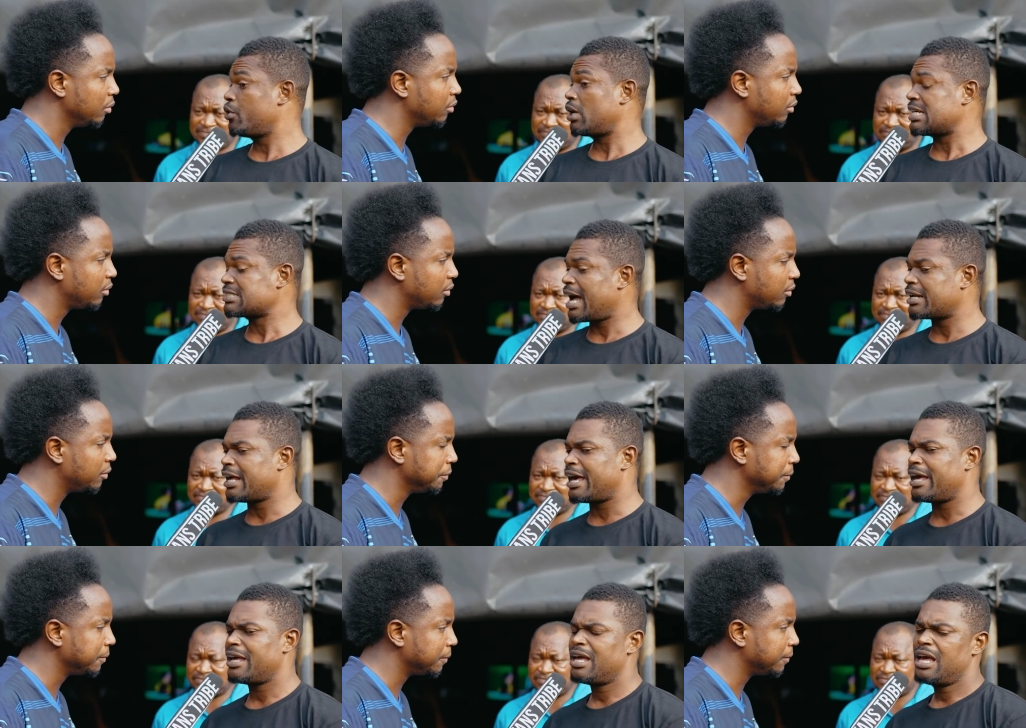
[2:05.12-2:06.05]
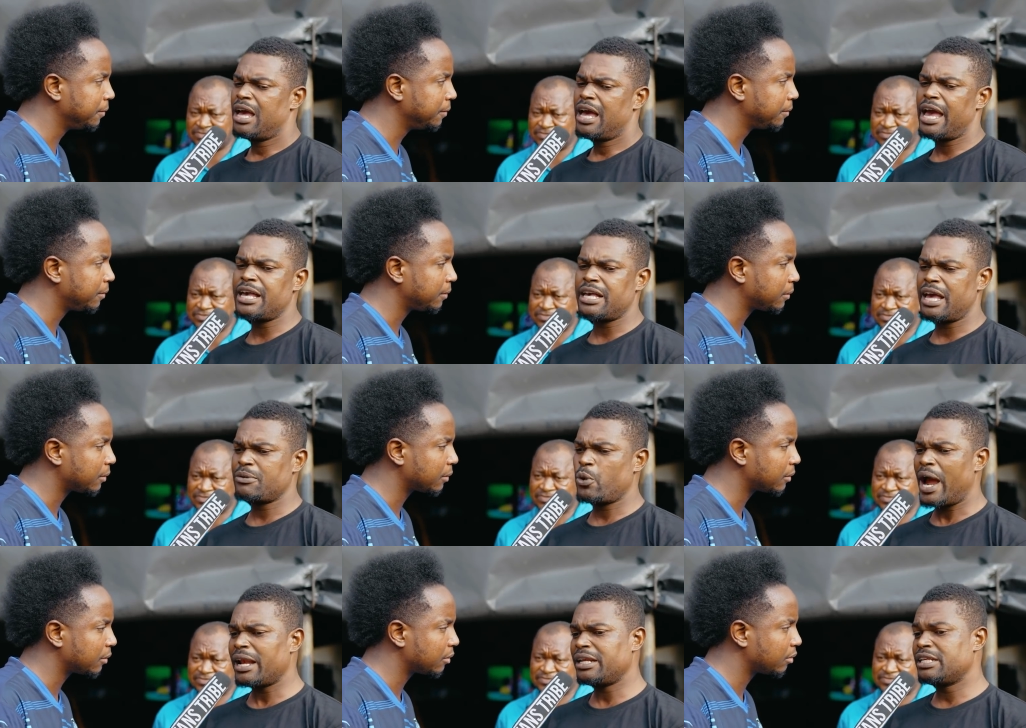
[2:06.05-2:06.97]
Speaker 1: you understand?
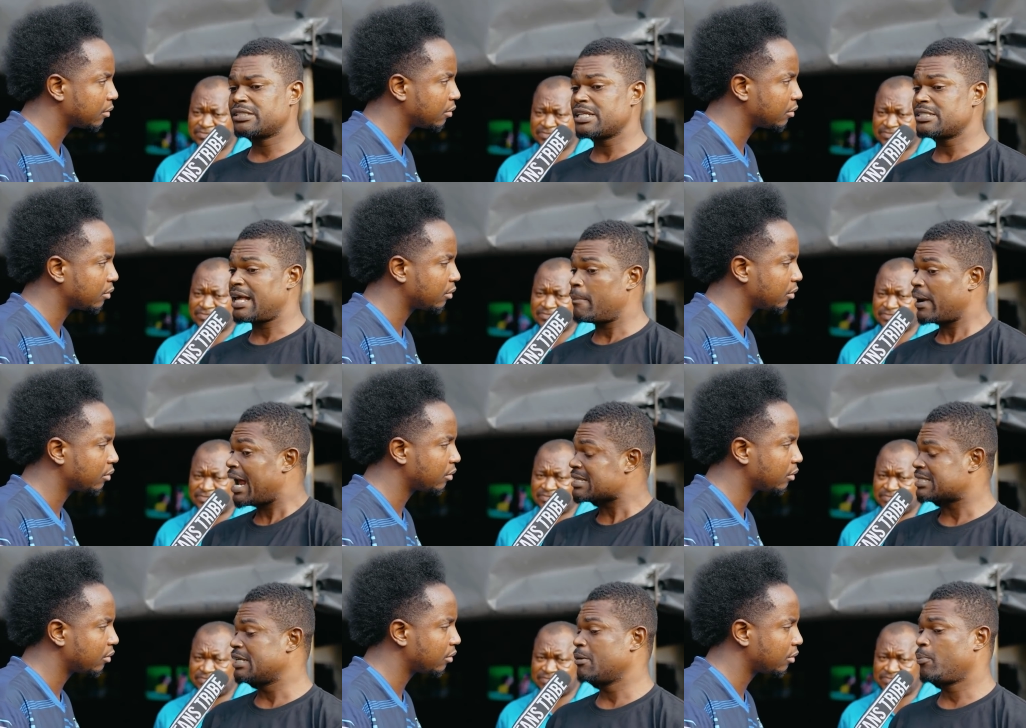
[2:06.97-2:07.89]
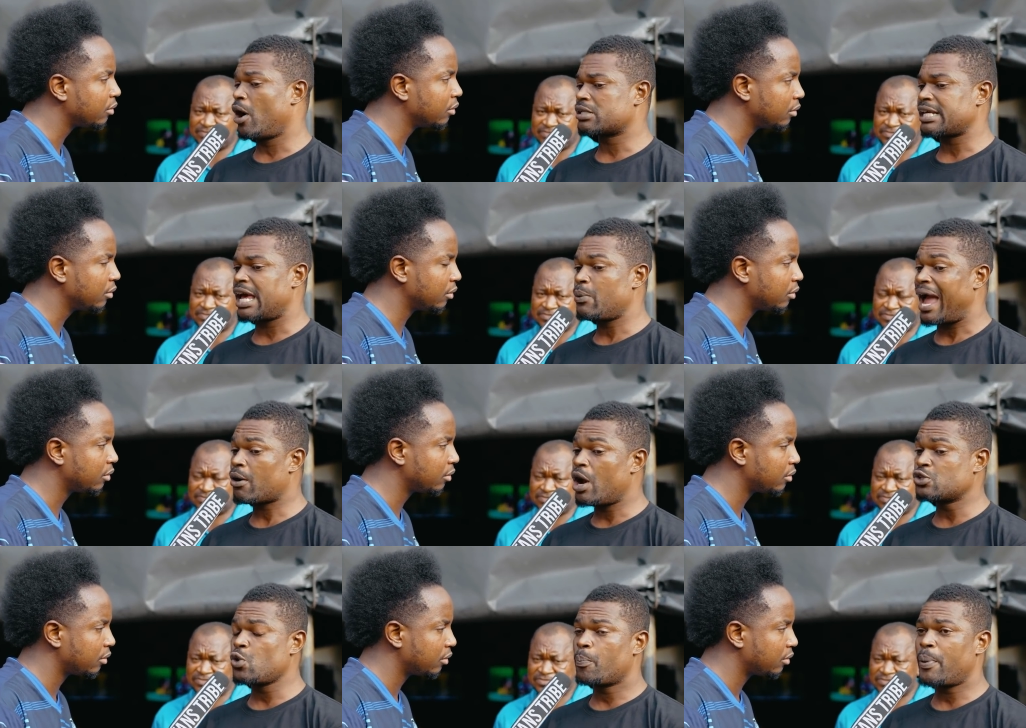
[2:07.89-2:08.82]
Well, it is embarrassing, but we are
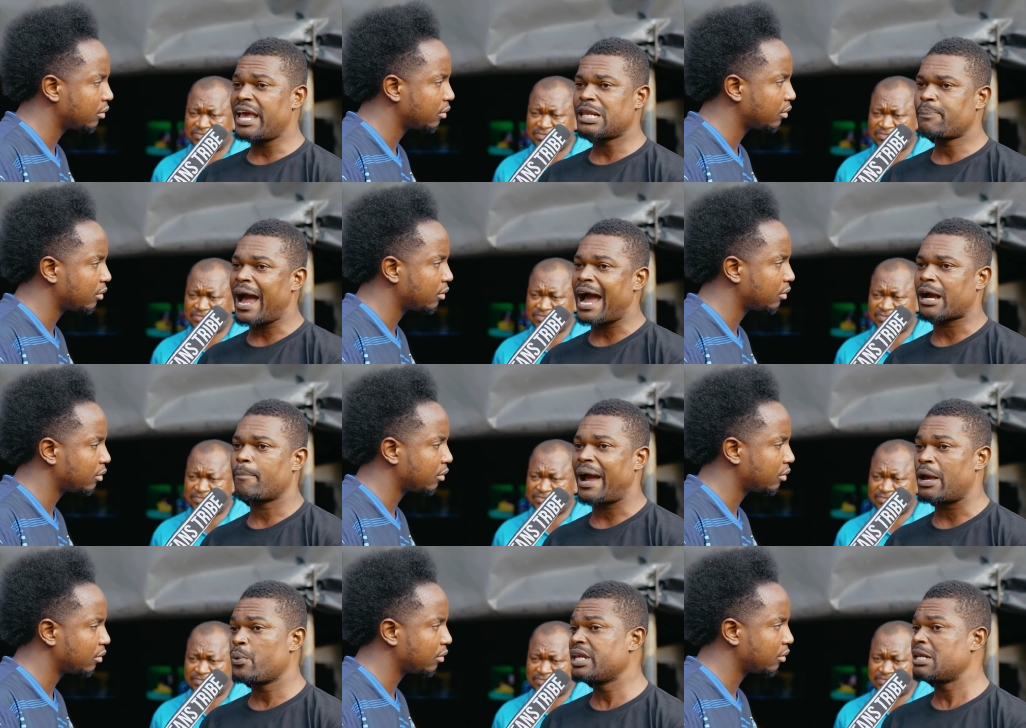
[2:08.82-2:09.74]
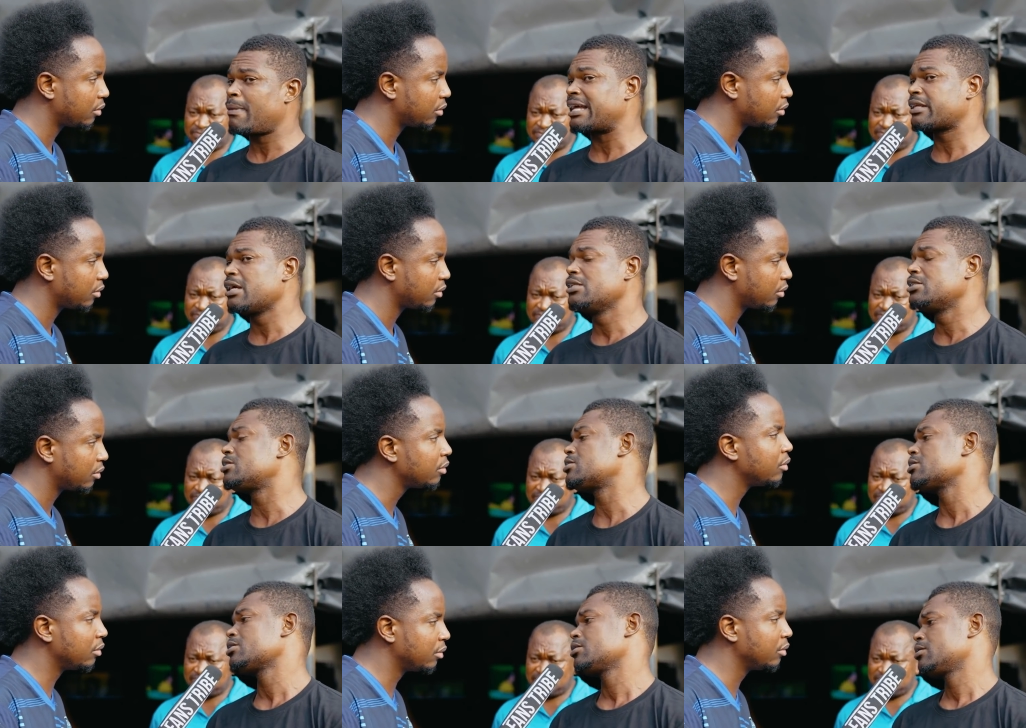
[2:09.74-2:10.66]
going to pay it back by winning Madrid.
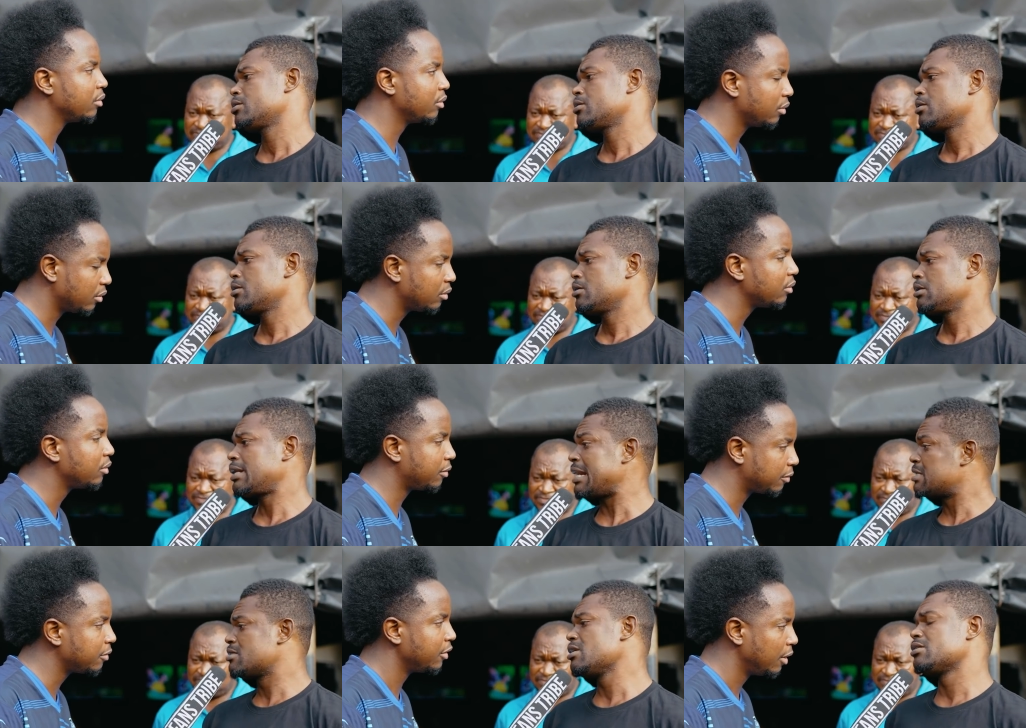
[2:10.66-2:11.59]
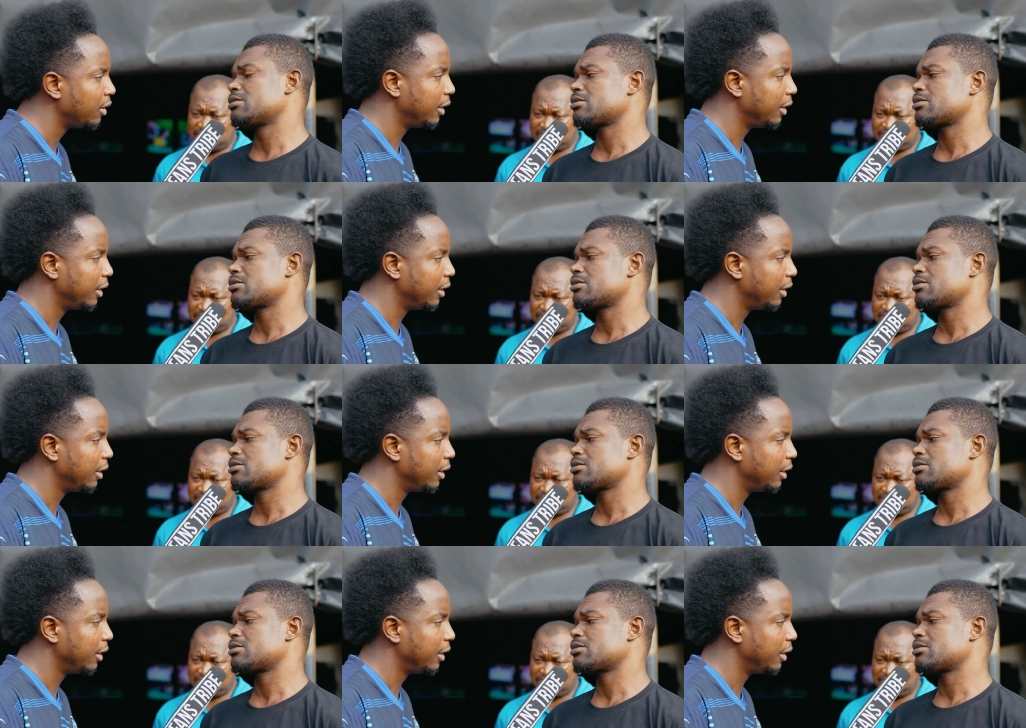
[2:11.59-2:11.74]
That is it.